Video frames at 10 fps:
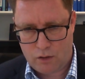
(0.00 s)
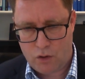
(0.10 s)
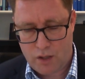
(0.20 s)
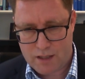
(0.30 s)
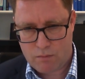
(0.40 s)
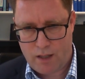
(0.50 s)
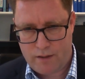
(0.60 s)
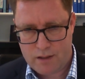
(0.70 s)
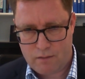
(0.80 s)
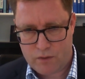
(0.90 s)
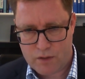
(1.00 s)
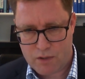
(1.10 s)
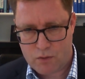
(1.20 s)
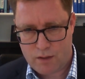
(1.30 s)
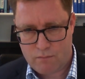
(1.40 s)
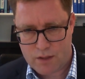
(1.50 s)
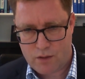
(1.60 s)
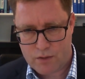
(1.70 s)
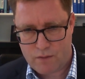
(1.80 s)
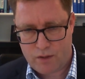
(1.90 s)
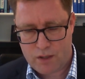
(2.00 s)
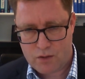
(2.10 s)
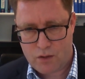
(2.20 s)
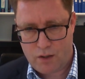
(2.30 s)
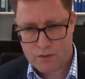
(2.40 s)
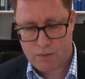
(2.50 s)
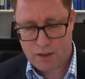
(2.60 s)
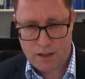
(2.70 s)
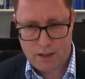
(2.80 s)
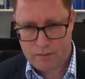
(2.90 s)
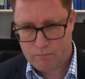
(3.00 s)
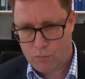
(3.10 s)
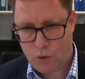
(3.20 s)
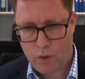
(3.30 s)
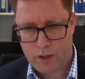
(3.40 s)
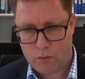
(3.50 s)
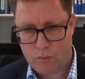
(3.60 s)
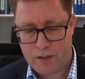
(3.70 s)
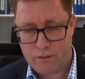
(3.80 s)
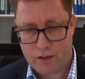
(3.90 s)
could explain the difference between the results of these trials, but clearly more work will be